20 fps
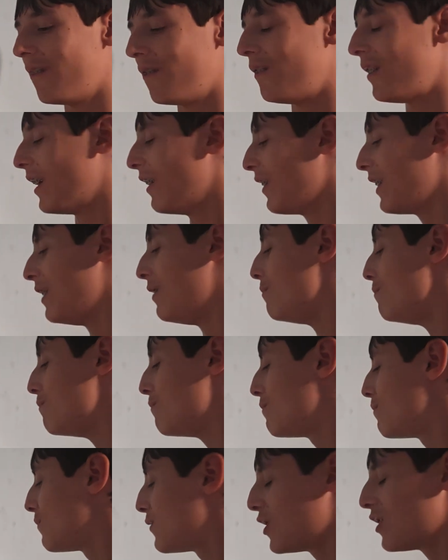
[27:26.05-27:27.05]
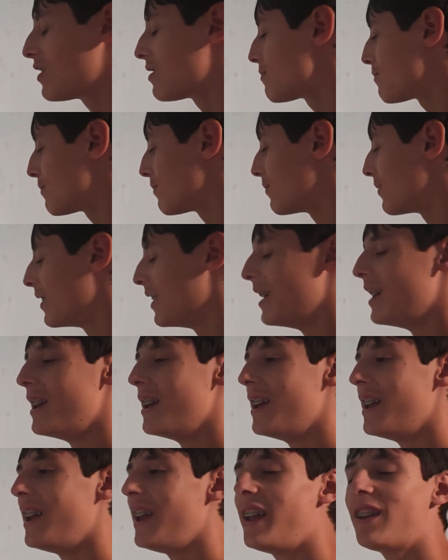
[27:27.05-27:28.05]
very just,
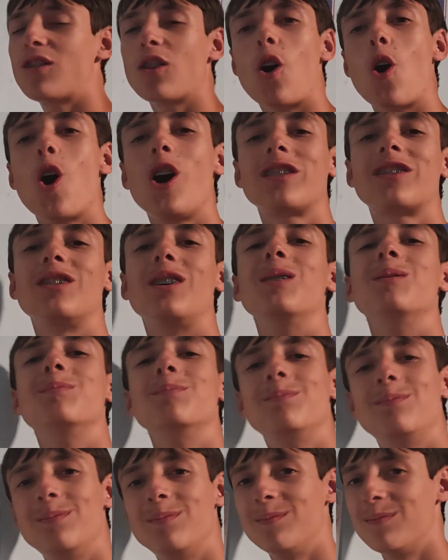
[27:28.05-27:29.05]
it's awesome.